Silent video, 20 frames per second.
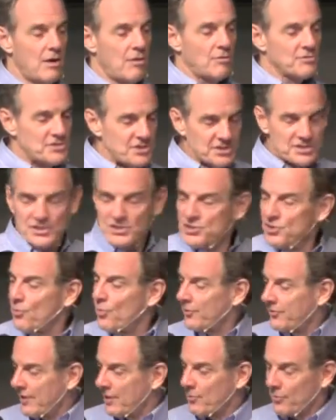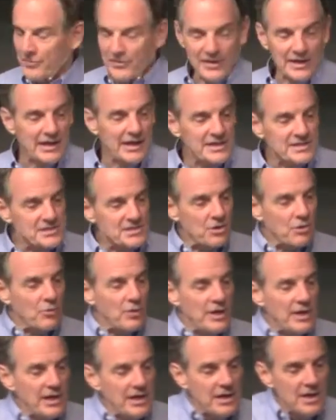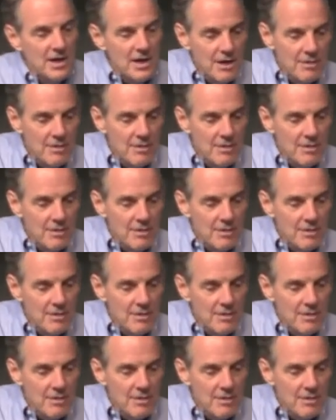Well, Jesus knew what they were thinking, so he